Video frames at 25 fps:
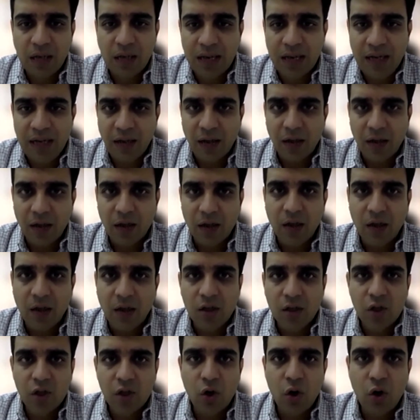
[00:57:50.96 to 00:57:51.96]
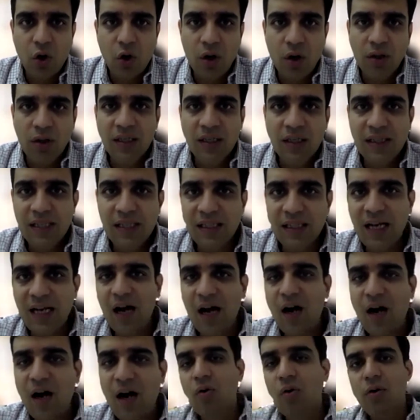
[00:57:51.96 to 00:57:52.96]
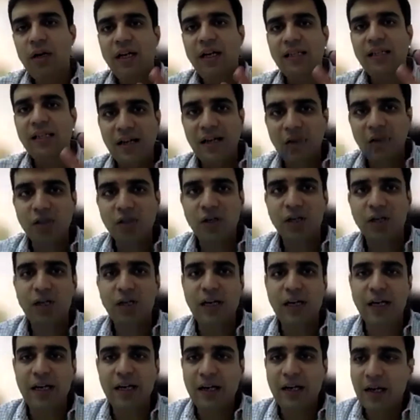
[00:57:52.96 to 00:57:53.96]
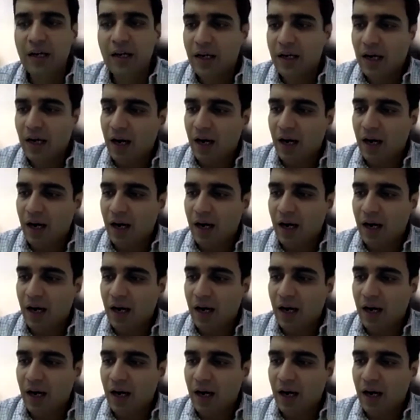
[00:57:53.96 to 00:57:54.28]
Great. So this is how essentially,